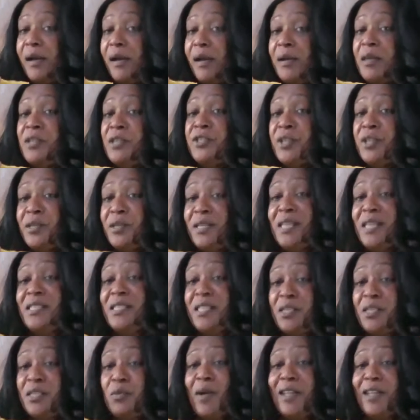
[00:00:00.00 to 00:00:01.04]
So this
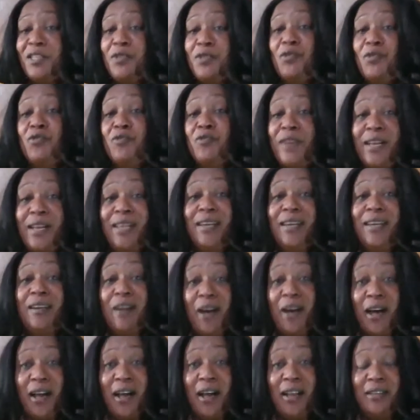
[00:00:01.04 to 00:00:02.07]
is what you really
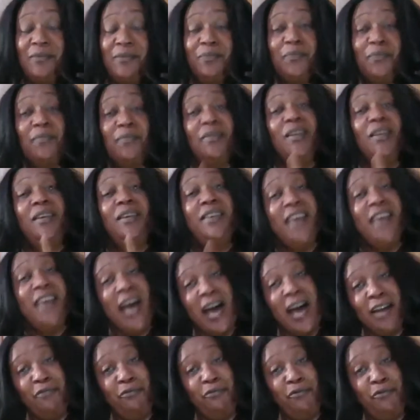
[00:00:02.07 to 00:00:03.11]
call
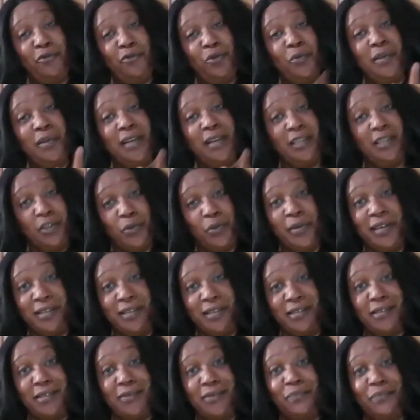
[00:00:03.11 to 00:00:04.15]
yard food with a
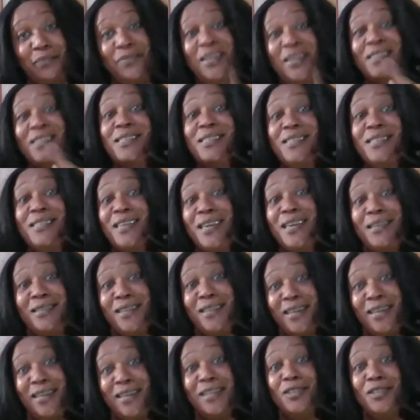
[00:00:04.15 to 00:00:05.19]
twist. This is
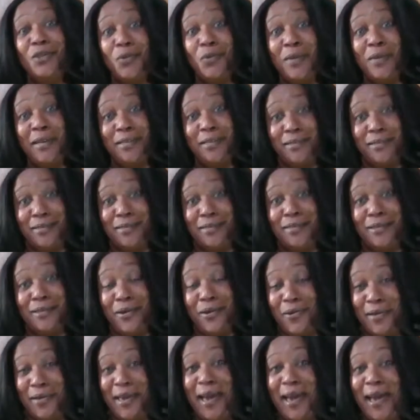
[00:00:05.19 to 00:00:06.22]
indeed a twist,
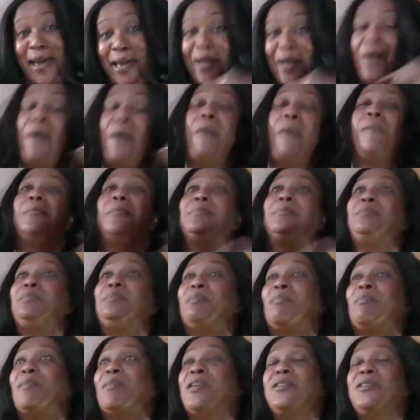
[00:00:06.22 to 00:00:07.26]
okay?
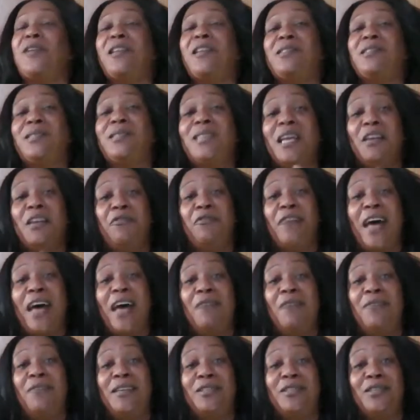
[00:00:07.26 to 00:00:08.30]
So instead of
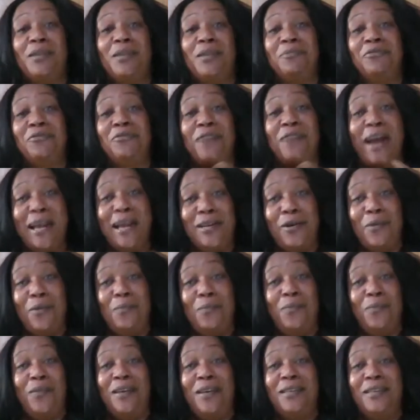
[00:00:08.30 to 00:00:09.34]
having some fried
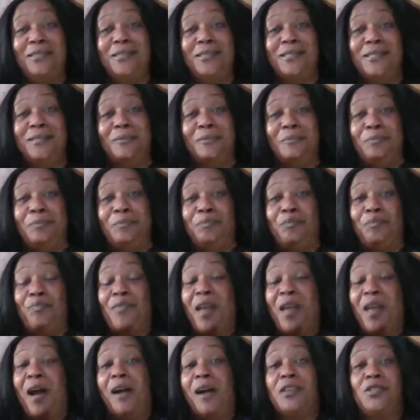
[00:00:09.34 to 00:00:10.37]
dumplings
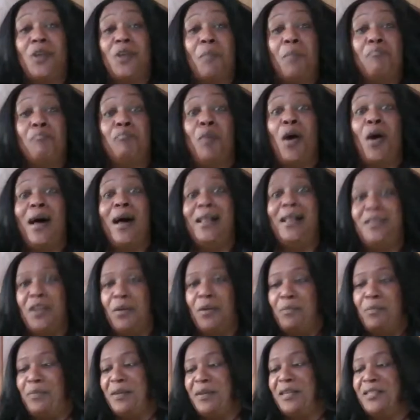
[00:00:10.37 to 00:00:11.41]
or some boiled
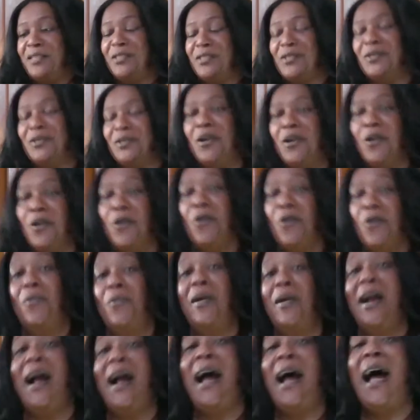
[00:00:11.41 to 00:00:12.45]
dumplings,
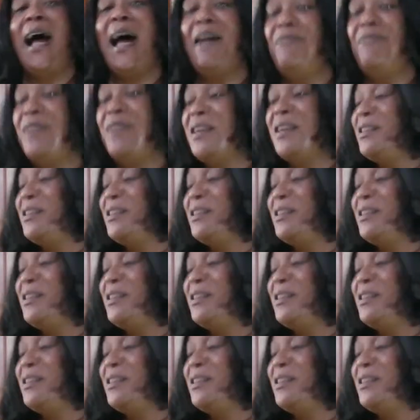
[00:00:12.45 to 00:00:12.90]
we're having